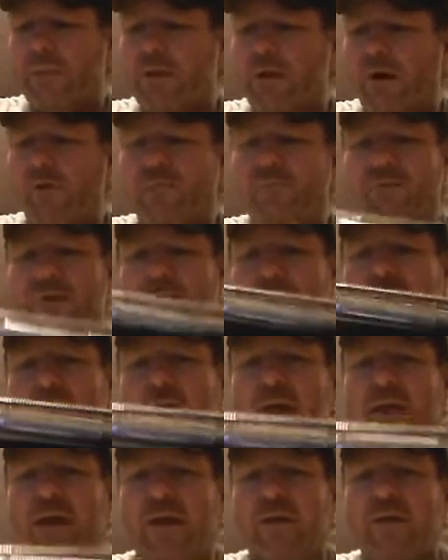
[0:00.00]
hopefully you
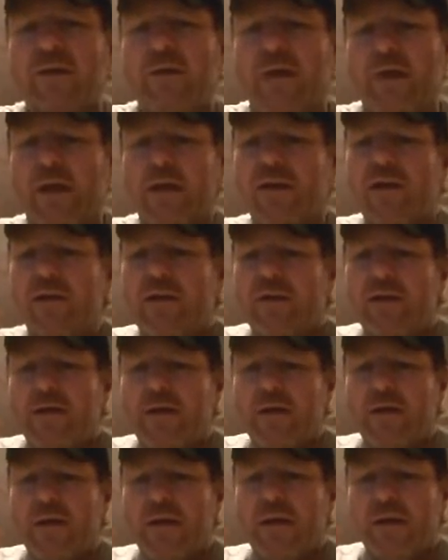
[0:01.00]
can't hear any
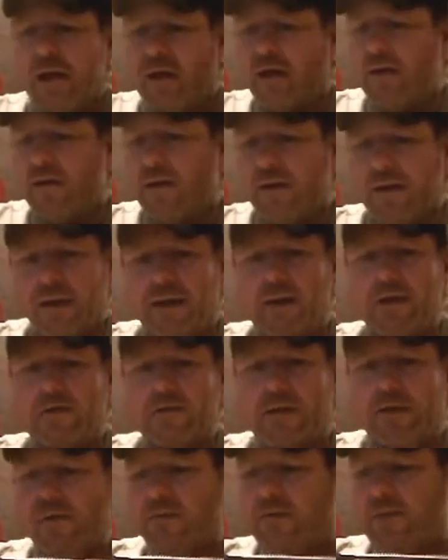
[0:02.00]
air leaking, because
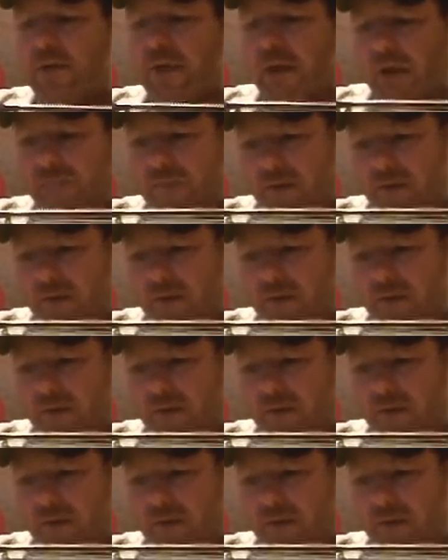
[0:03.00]
I don't have